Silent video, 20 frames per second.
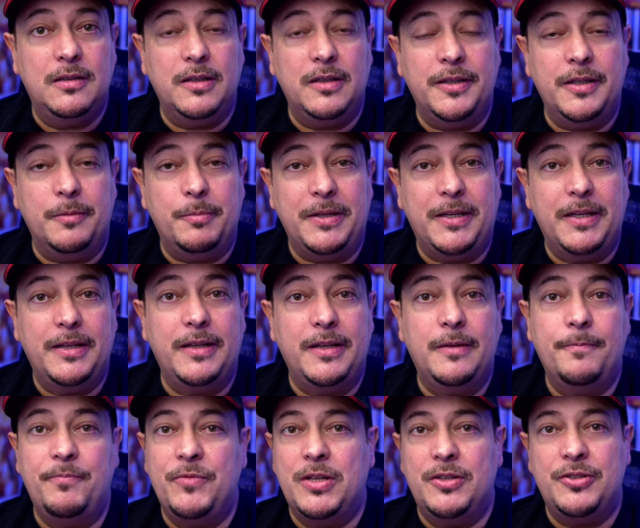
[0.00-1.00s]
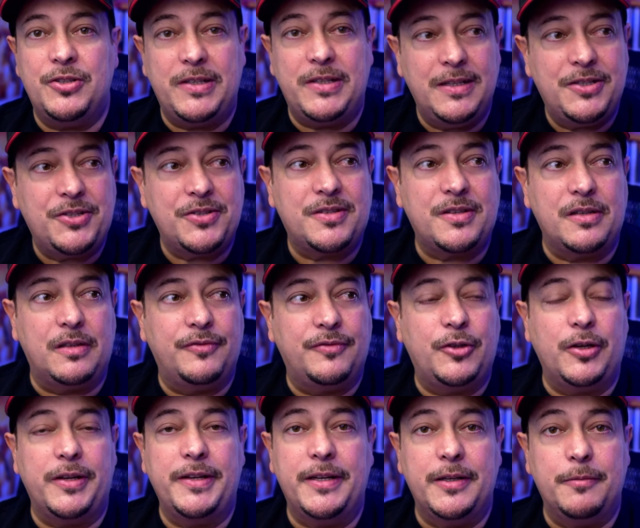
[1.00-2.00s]
in the beginning to get yourself
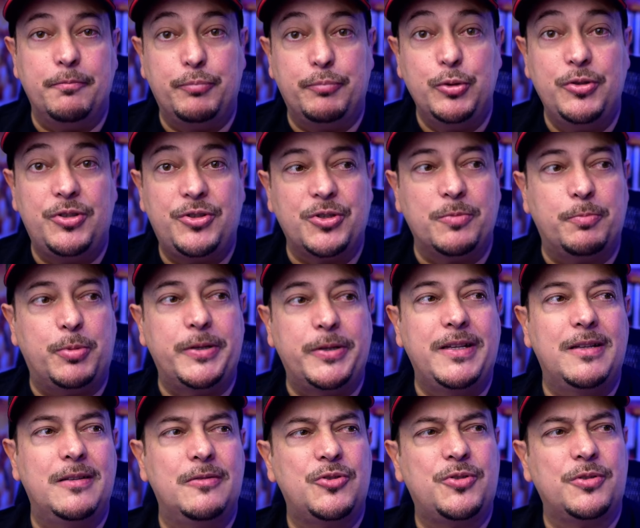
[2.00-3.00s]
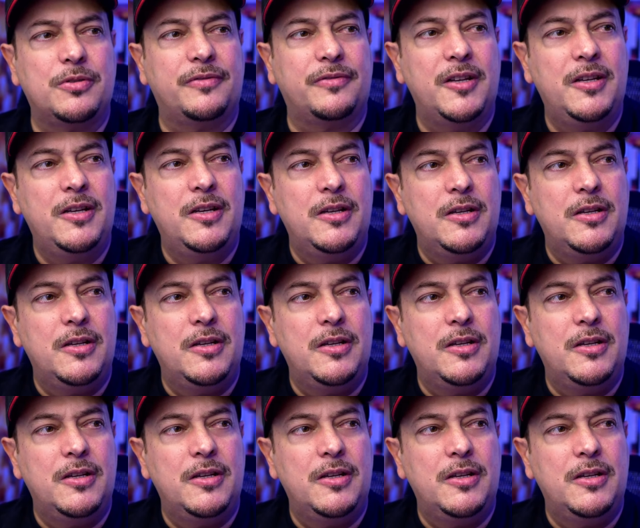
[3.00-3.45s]
going and boost your body and sort of